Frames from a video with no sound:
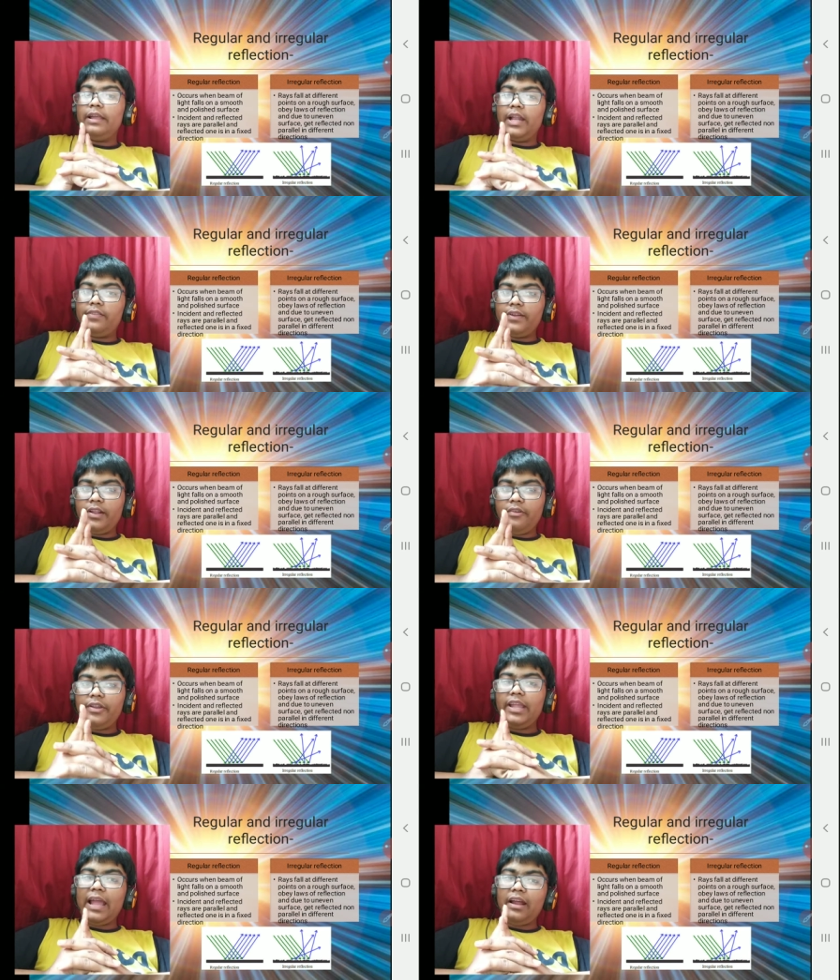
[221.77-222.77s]
Incident
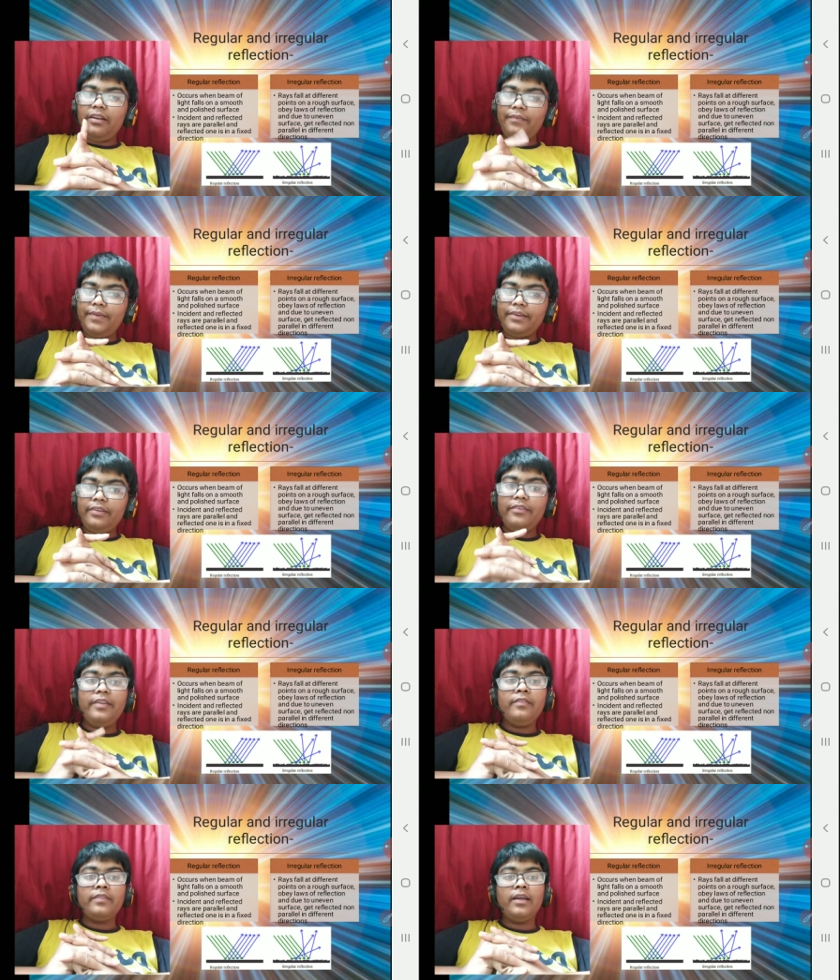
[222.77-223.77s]
ray and reflected
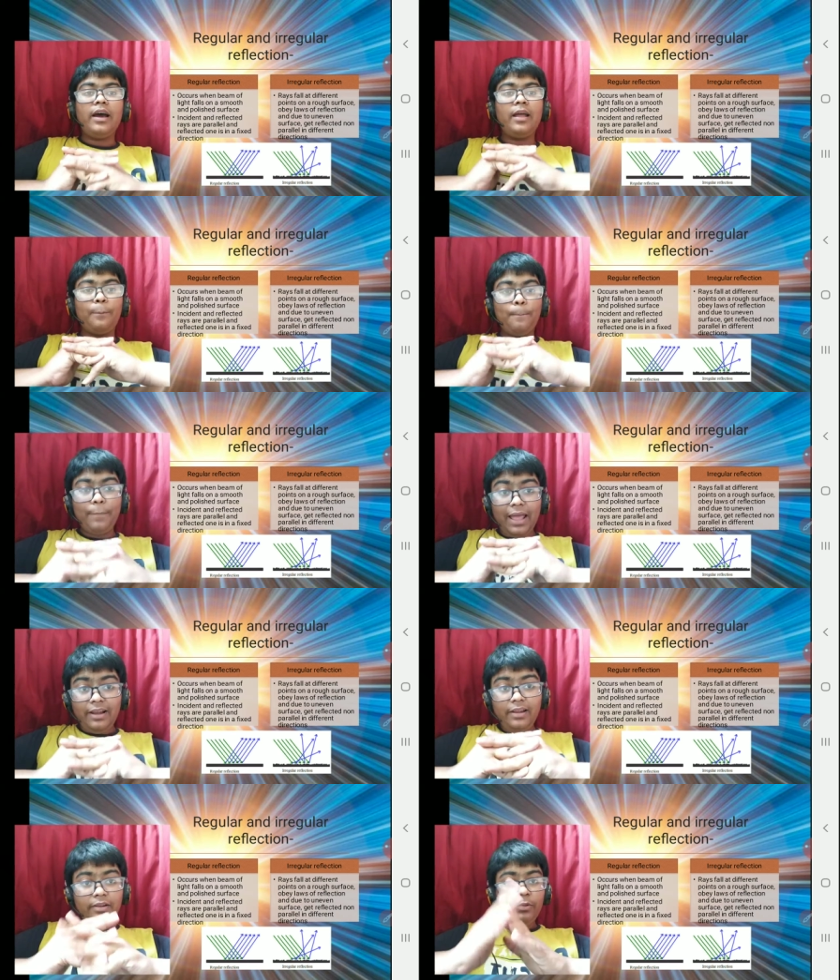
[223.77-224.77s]
rays are
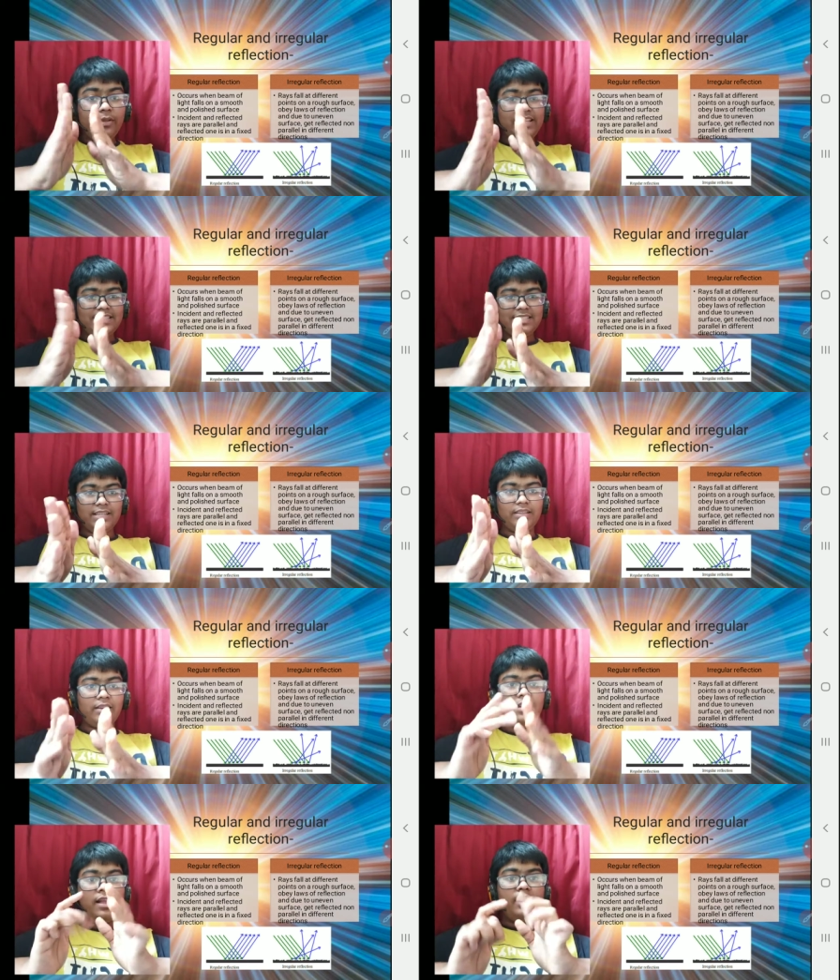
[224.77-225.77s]
parallel to each other,
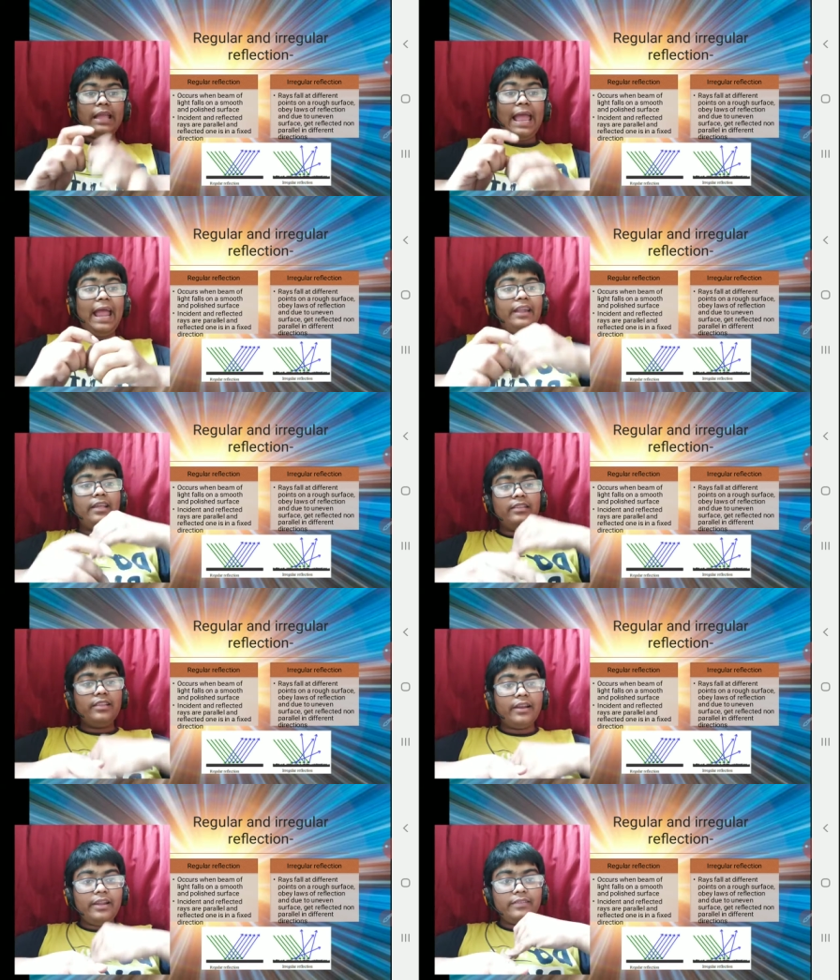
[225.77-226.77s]
and the
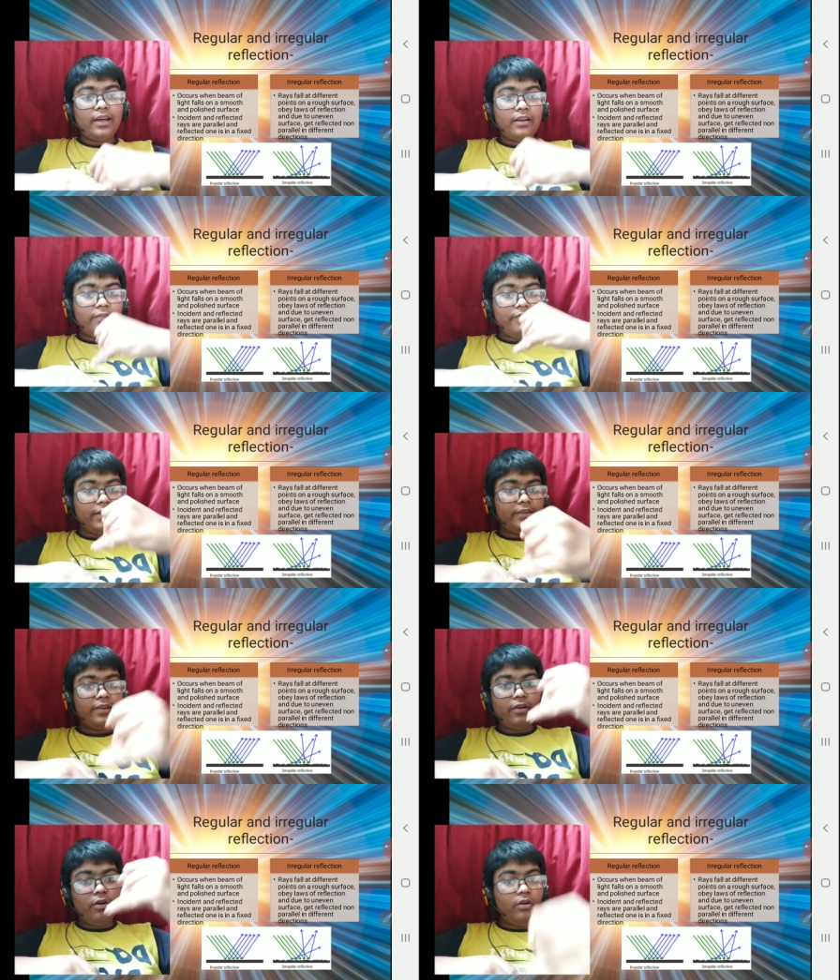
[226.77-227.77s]
rays are reflected
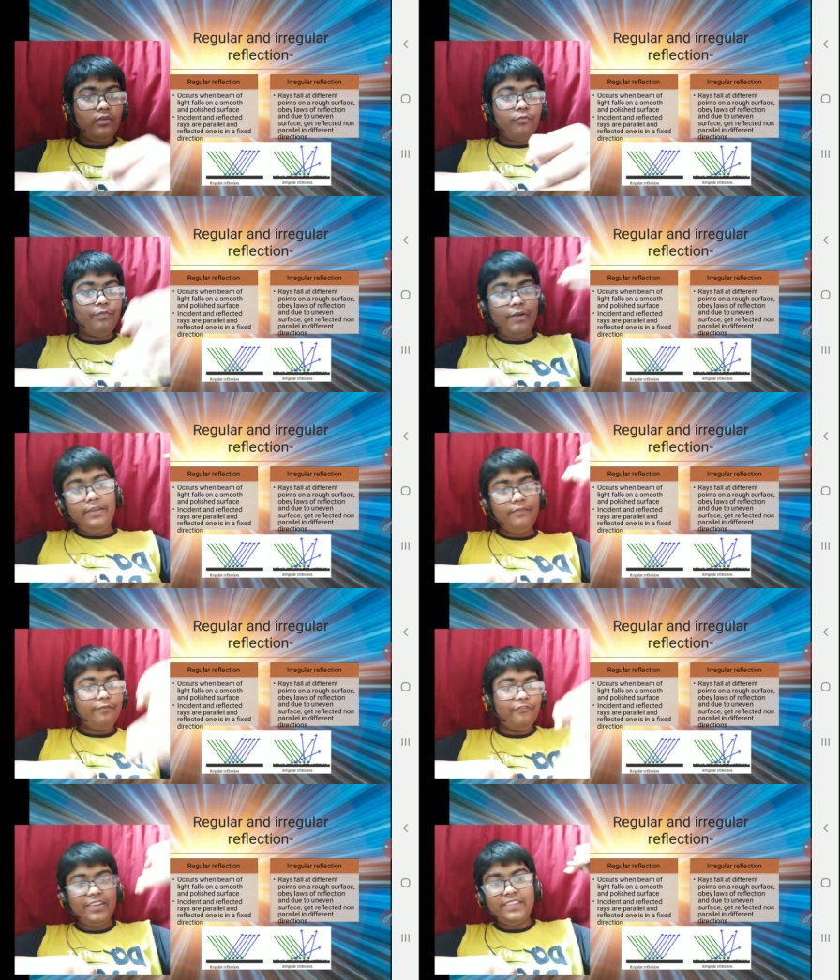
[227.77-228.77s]
on one
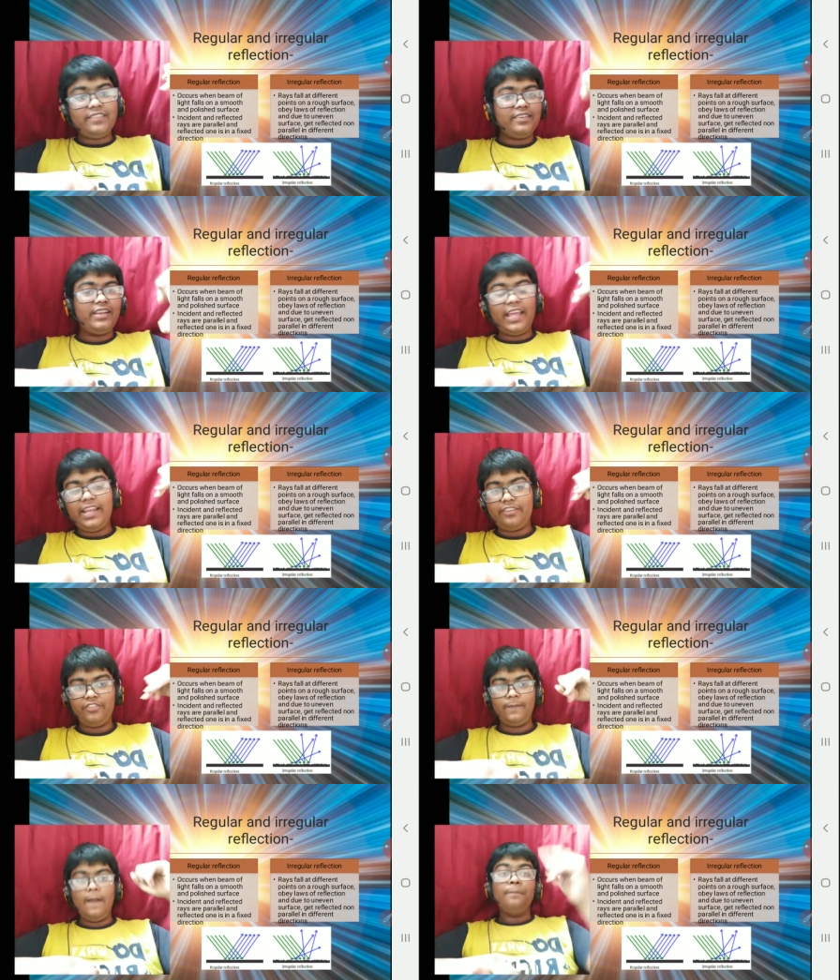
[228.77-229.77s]
fixed direction,
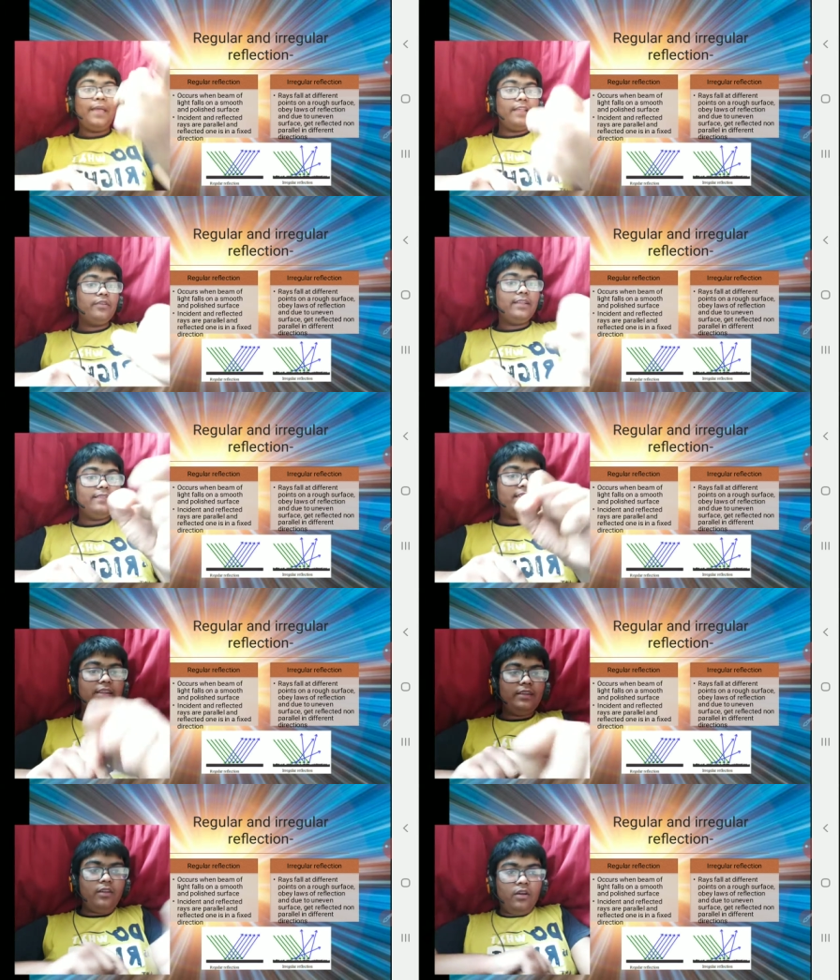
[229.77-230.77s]
as you can see it
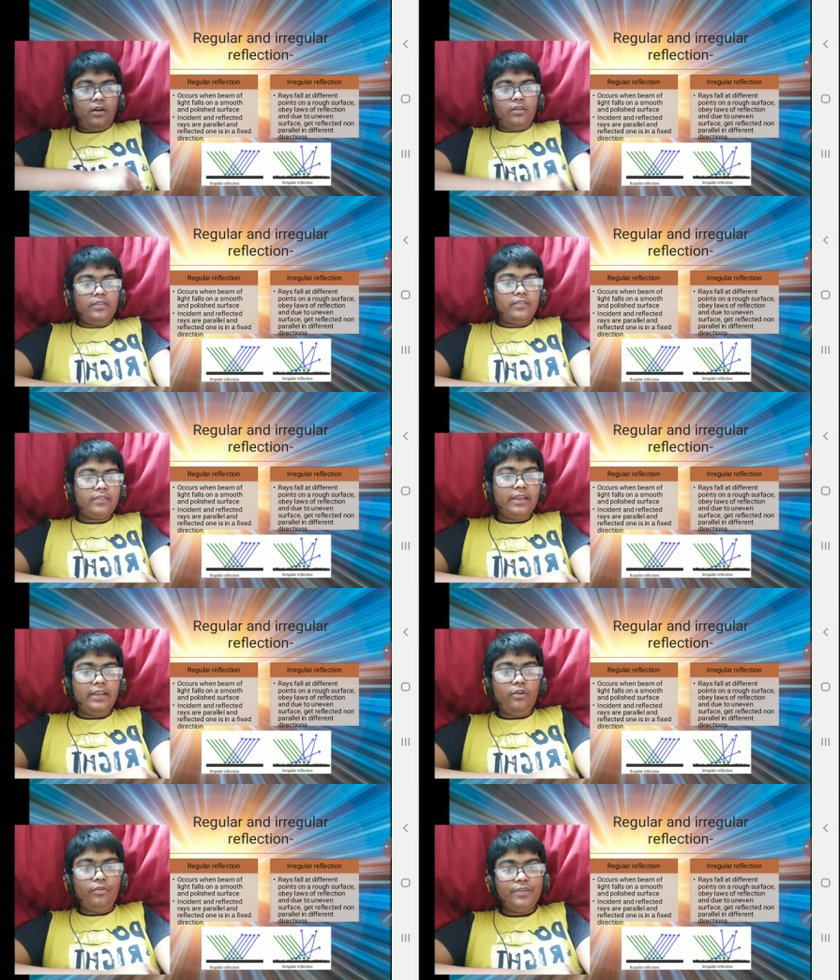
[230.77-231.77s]
on the screen
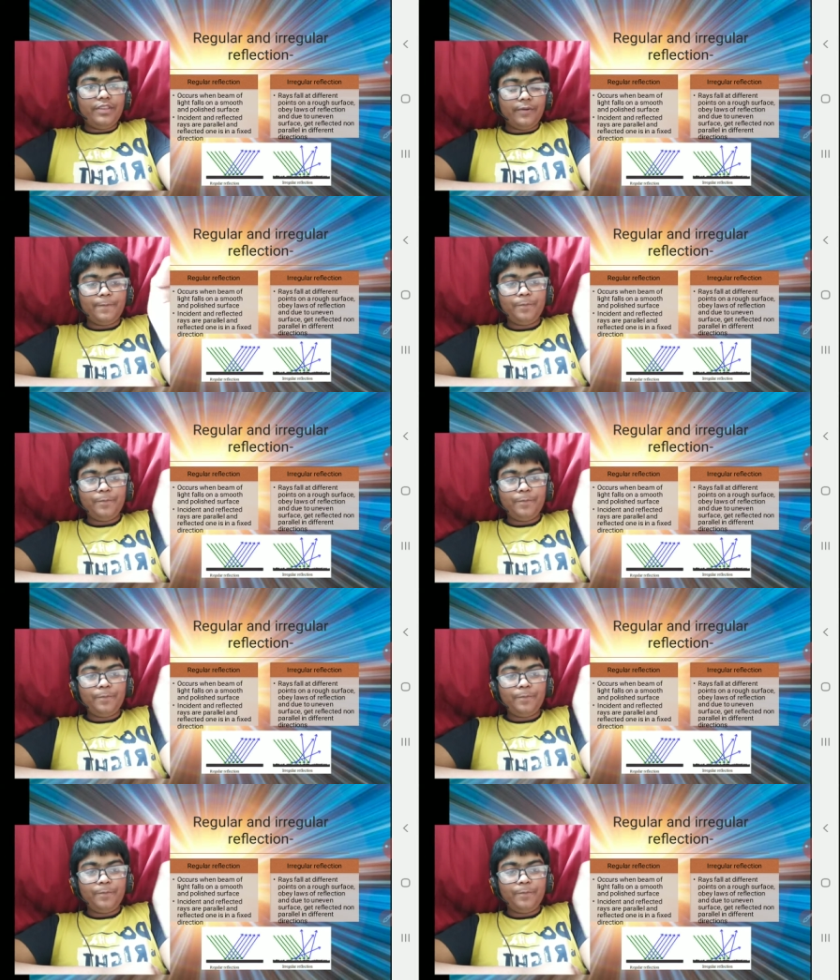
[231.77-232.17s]
over here.